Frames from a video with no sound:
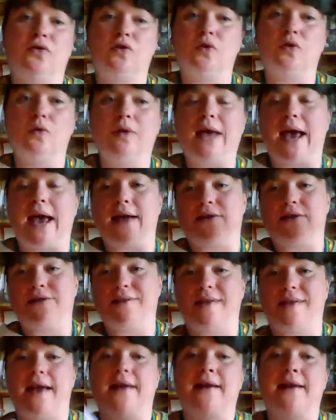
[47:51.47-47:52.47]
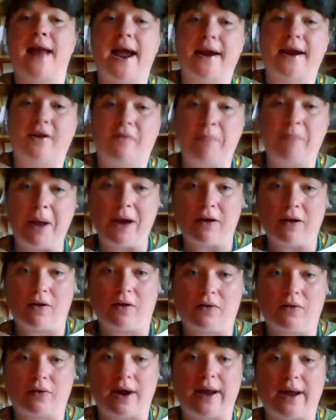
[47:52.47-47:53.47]
to get to that 9 of
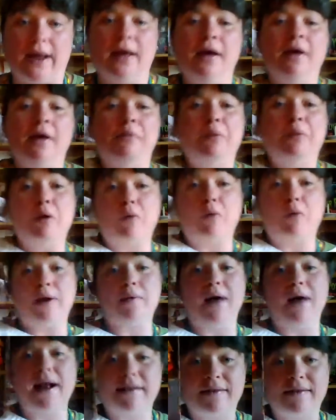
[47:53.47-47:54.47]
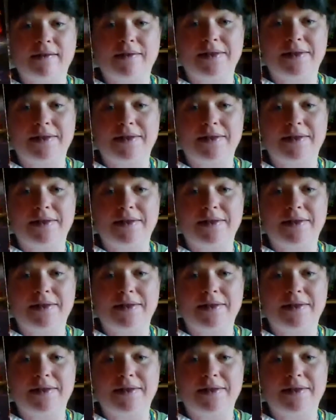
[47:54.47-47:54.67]
Pentacles, right? But what he wants is